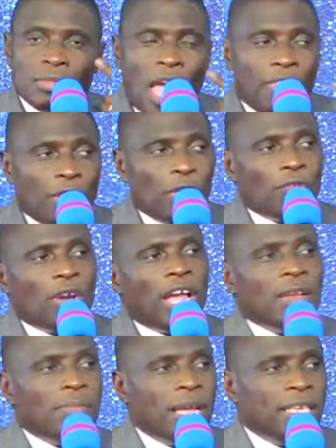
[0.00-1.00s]
think you've
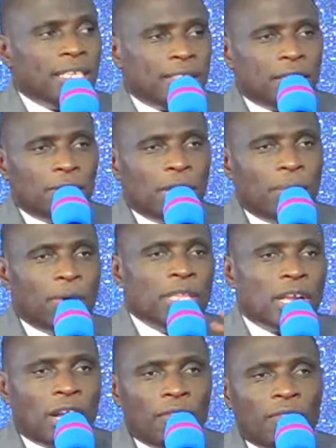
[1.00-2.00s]
heard my testimony about
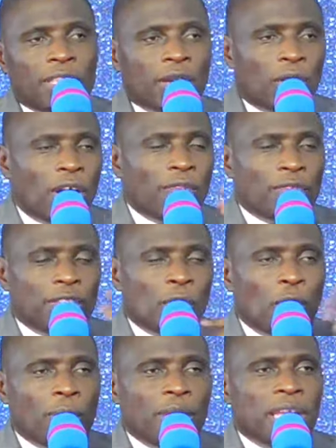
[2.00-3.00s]
the, covenant, the, the
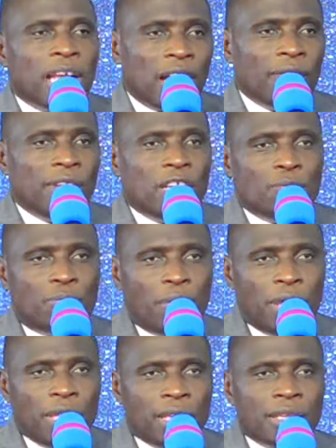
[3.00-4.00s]
women in the covenant
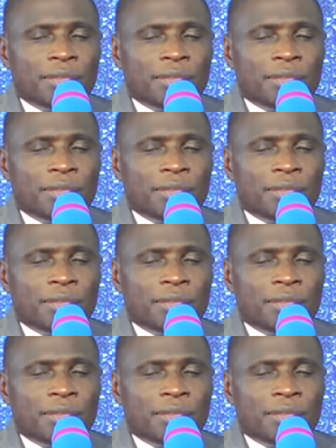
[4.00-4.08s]
praying.